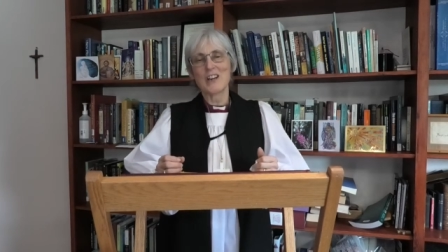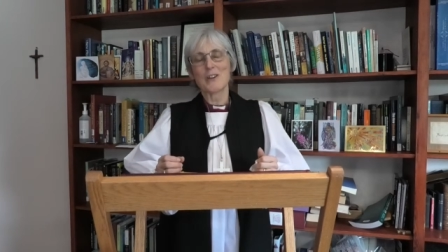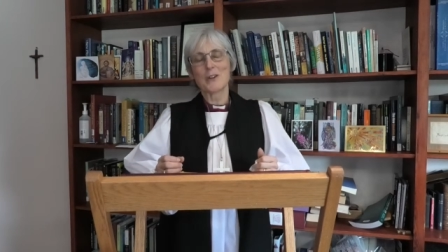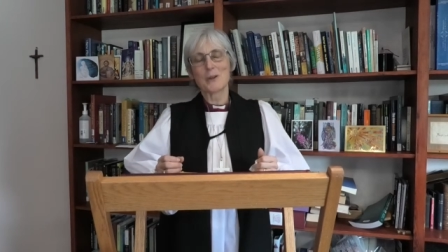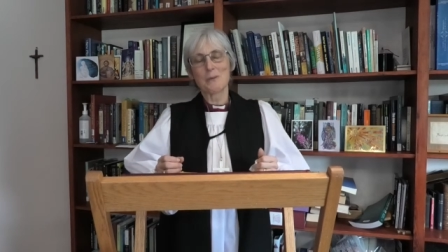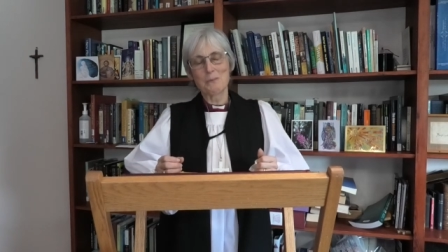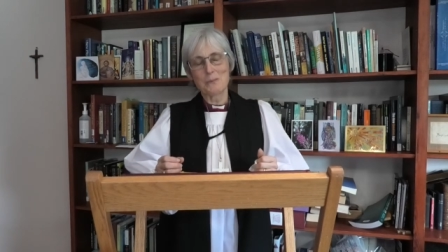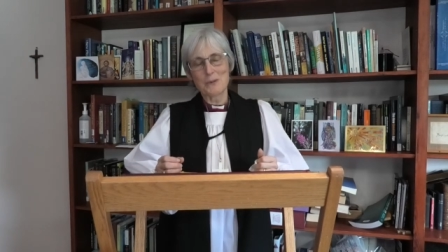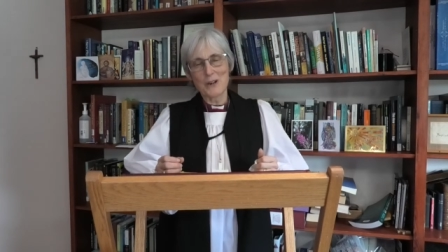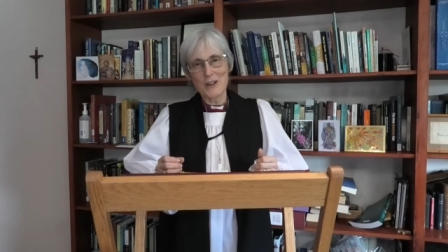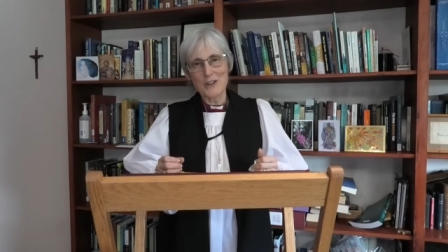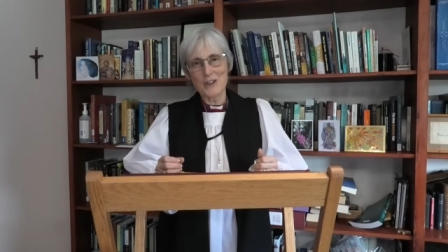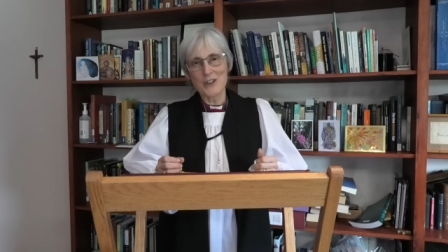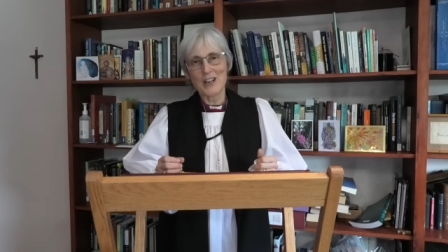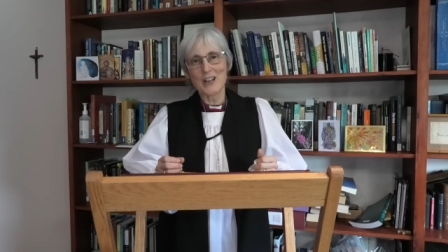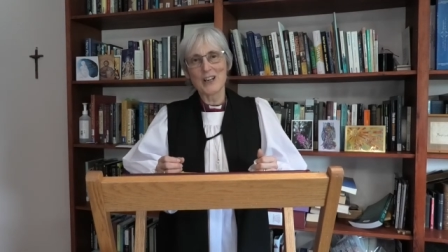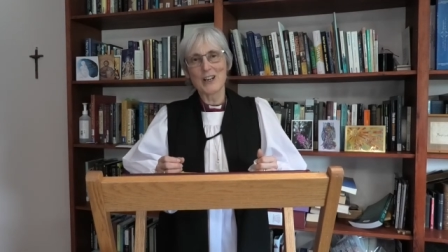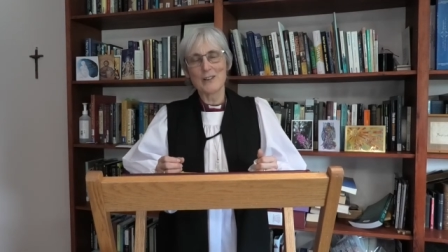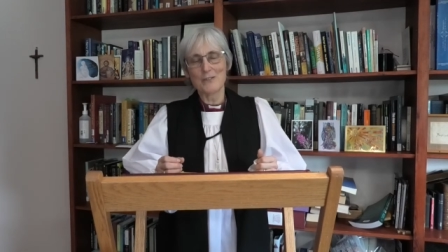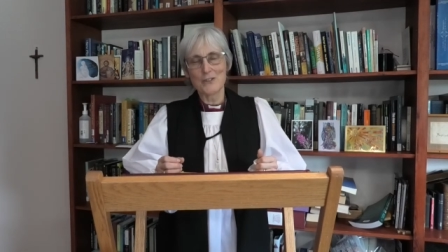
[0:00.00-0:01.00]
the
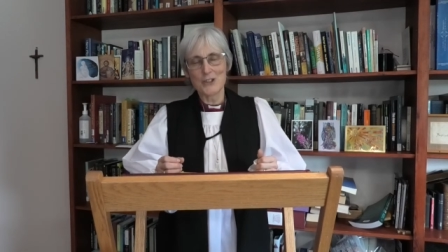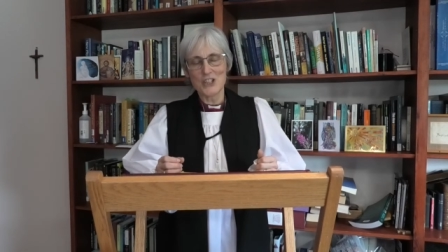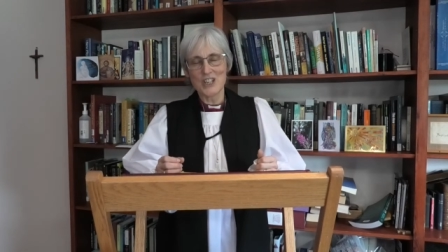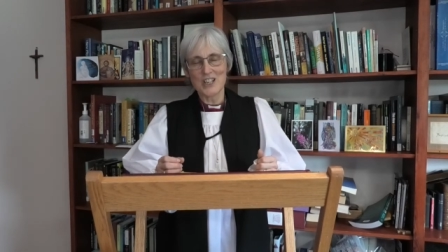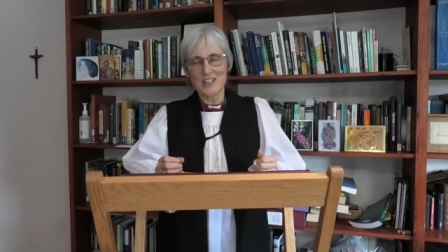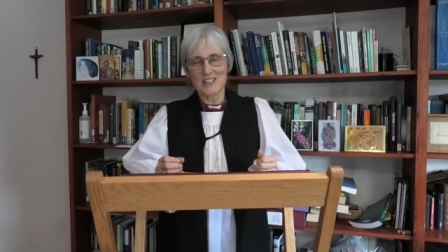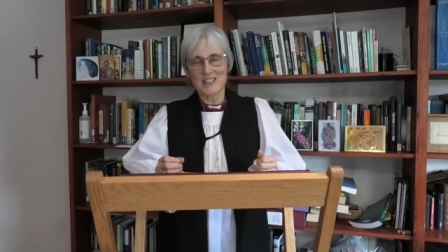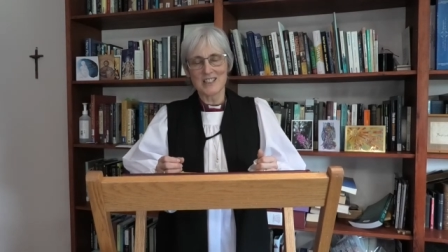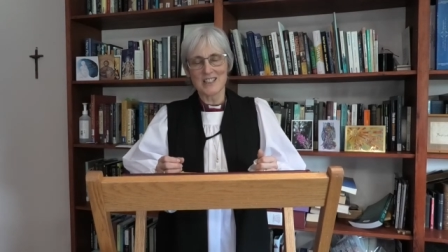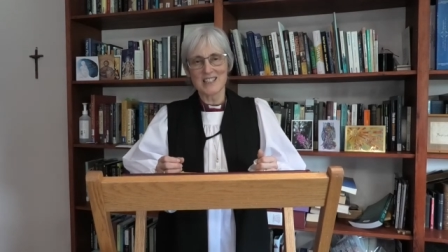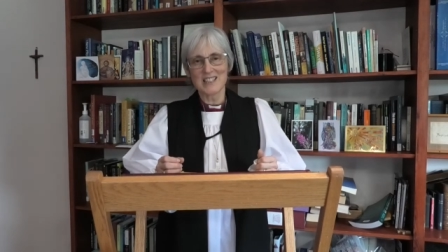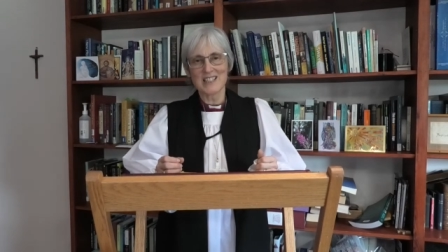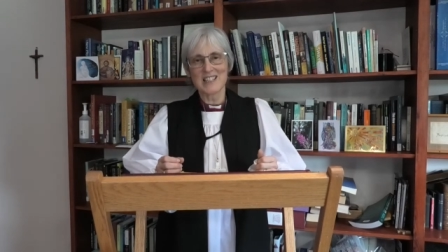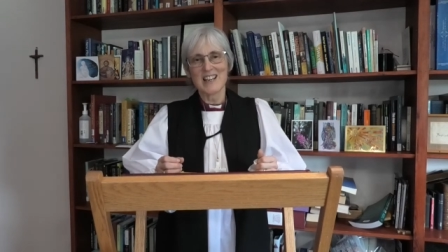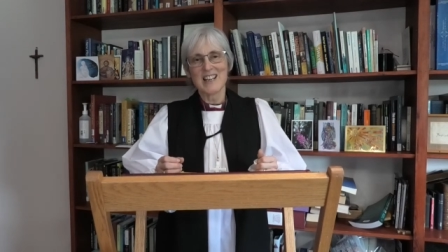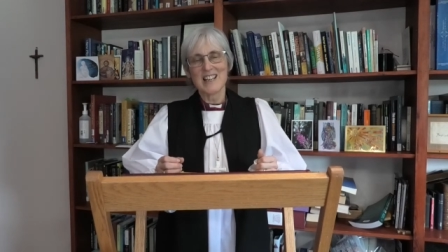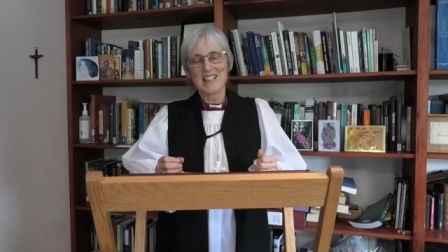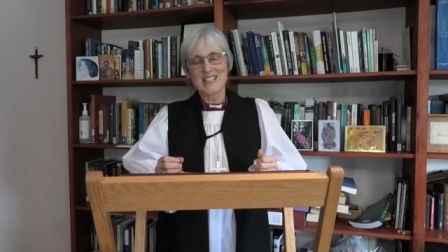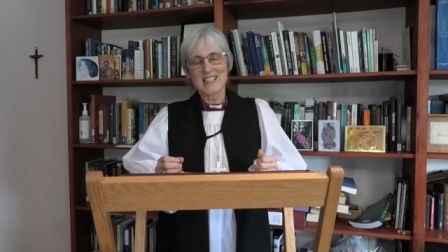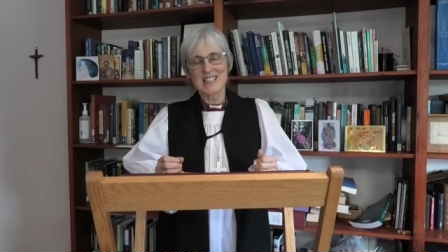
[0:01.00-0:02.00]
brother of Jesus,
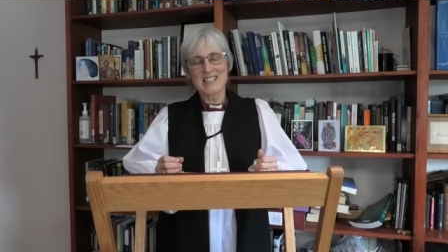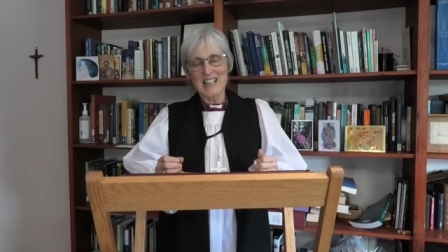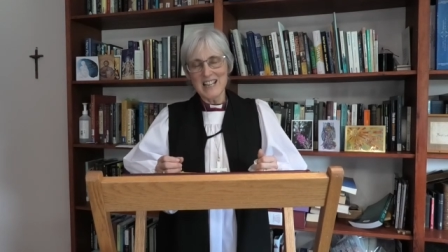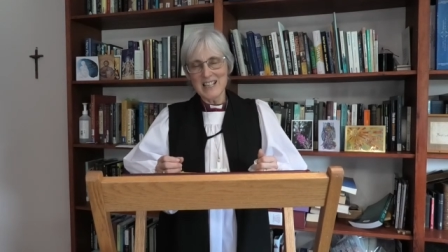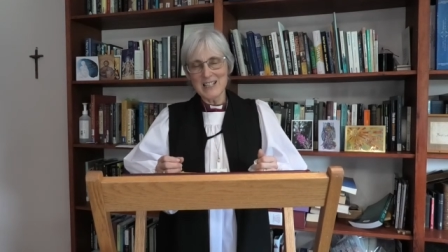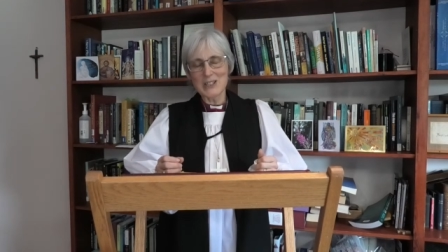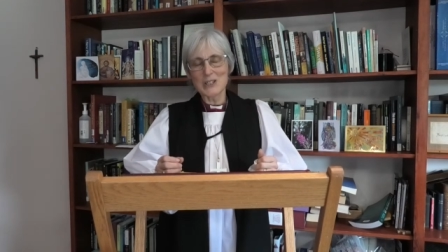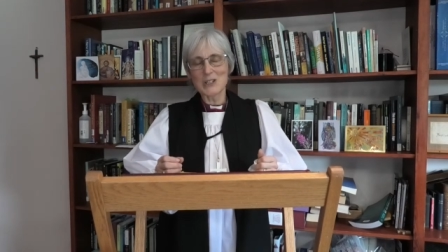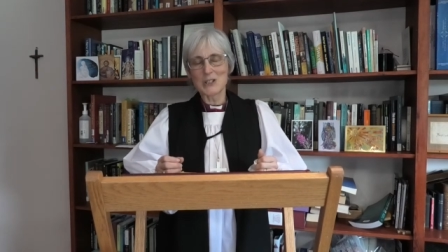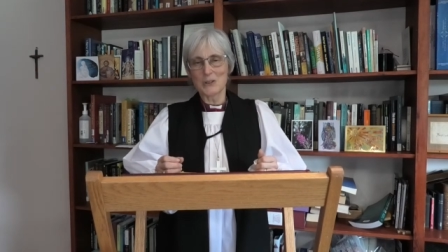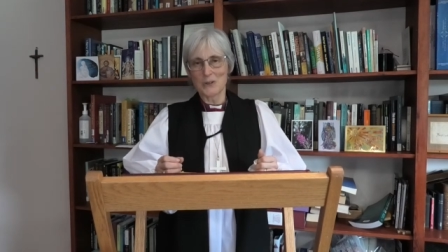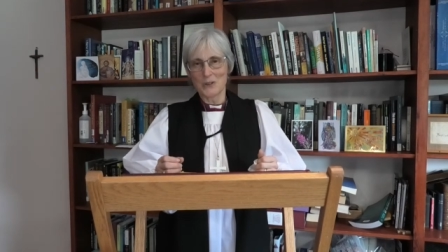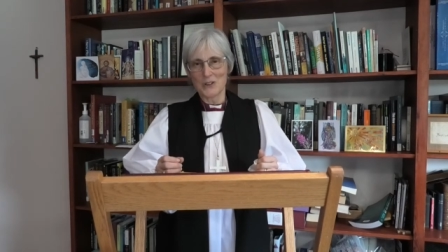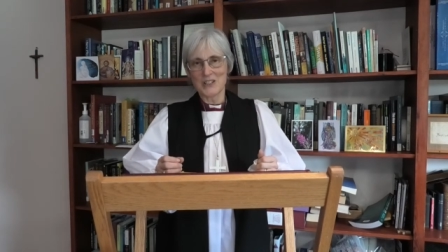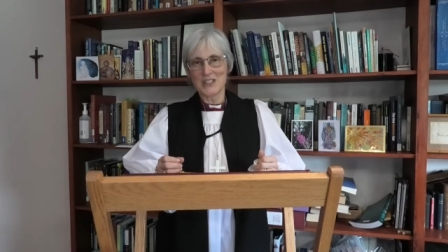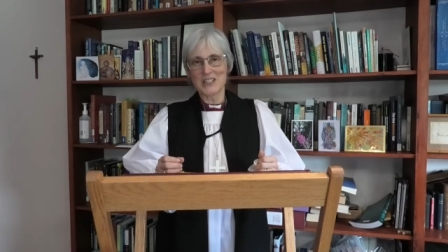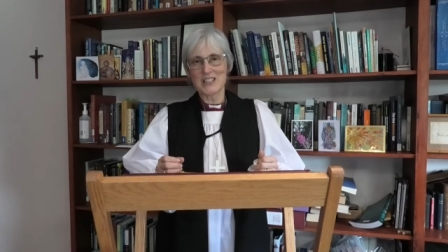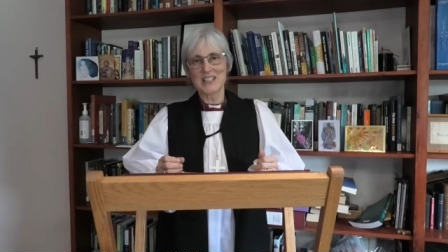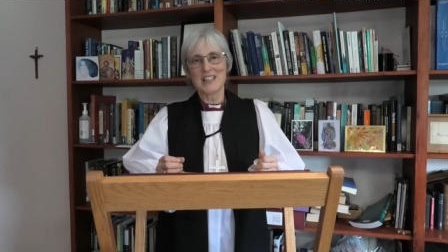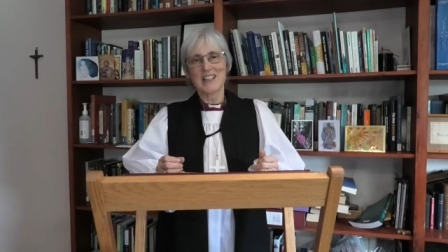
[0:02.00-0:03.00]
says to
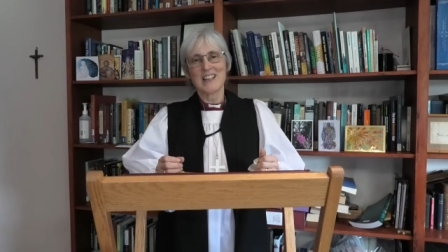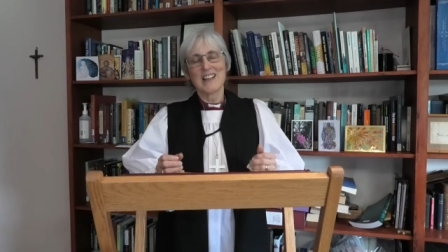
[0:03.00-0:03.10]
us